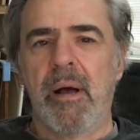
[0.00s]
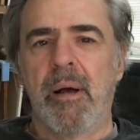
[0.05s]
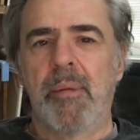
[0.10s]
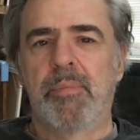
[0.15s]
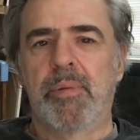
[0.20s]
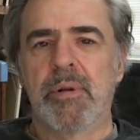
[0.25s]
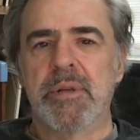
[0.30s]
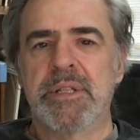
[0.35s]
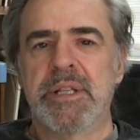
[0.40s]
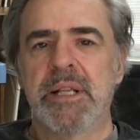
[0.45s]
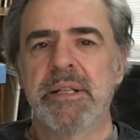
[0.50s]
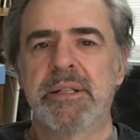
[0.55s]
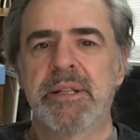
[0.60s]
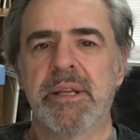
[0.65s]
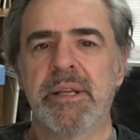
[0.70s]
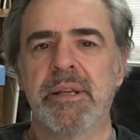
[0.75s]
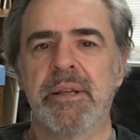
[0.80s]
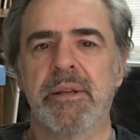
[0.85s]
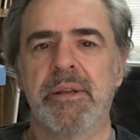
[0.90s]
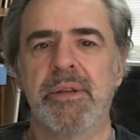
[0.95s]

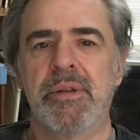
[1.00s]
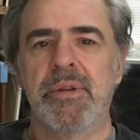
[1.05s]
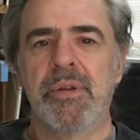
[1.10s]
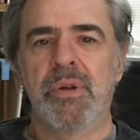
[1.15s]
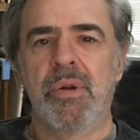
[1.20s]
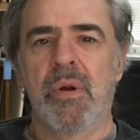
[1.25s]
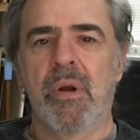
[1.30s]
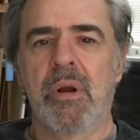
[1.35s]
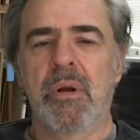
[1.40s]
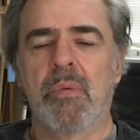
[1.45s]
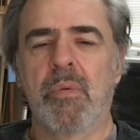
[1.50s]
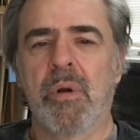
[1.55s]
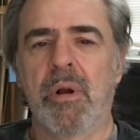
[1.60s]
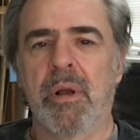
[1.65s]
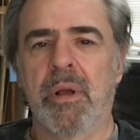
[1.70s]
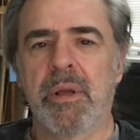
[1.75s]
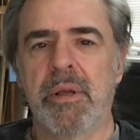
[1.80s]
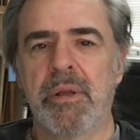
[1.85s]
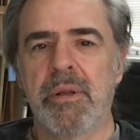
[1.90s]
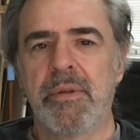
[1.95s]
presenting your
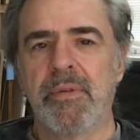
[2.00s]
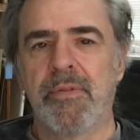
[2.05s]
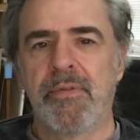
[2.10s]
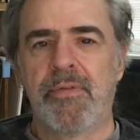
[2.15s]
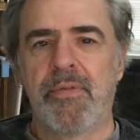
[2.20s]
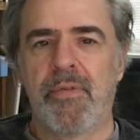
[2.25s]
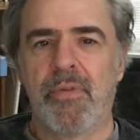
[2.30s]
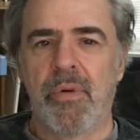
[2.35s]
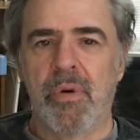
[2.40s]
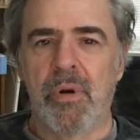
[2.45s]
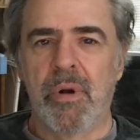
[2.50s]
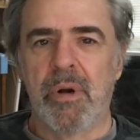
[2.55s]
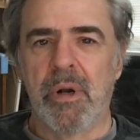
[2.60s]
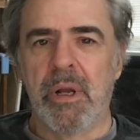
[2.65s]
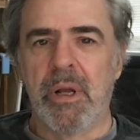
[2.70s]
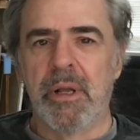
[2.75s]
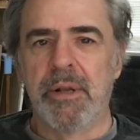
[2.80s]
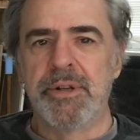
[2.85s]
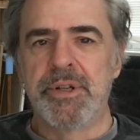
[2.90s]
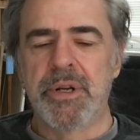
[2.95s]
artwork for
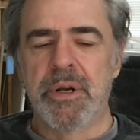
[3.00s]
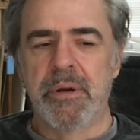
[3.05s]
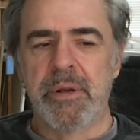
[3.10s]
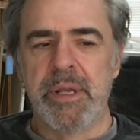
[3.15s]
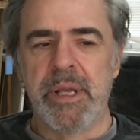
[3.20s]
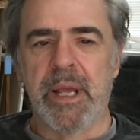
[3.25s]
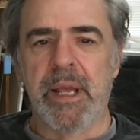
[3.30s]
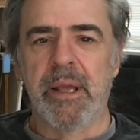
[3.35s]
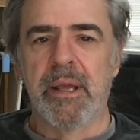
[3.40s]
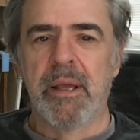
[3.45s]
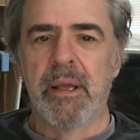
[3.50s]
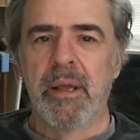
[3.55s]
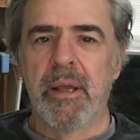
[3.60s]
jurying.